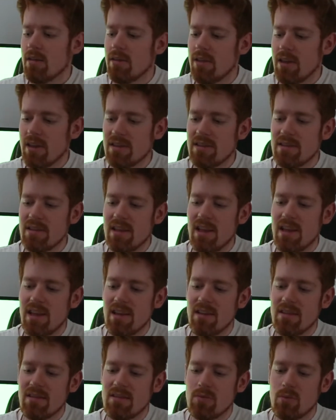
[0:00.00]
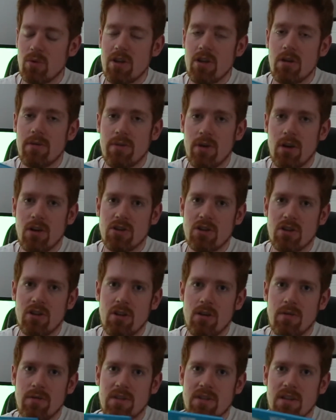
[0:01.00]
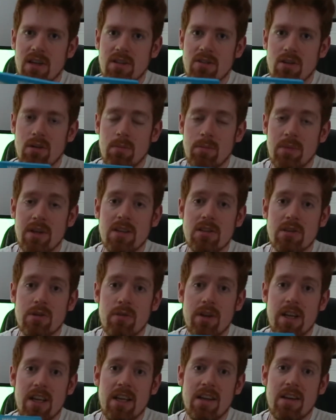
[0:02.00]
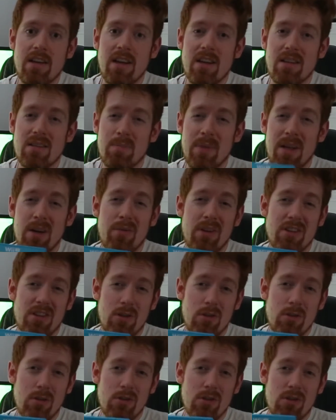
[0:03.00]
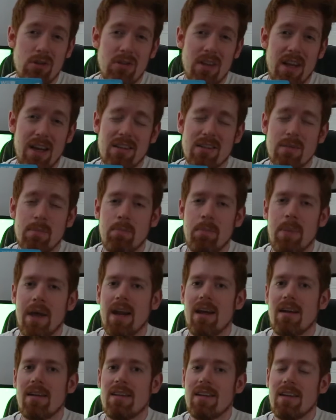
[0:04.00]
this is the Wii U version, and obviously it's on a bigger screen, and it's better resolution, and it's better.